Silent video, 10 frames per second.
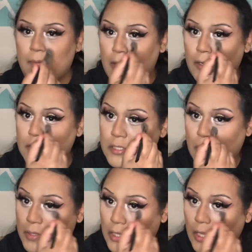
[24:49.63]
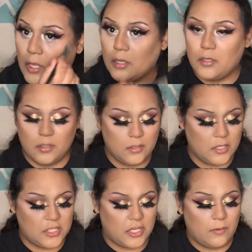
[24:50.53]
nerves low-key,
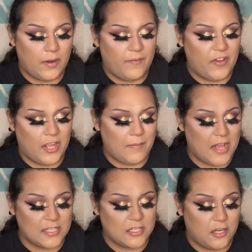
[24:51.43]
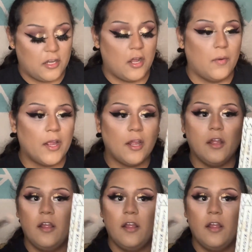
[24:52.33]
because she don't wear a fucking mask nowhere.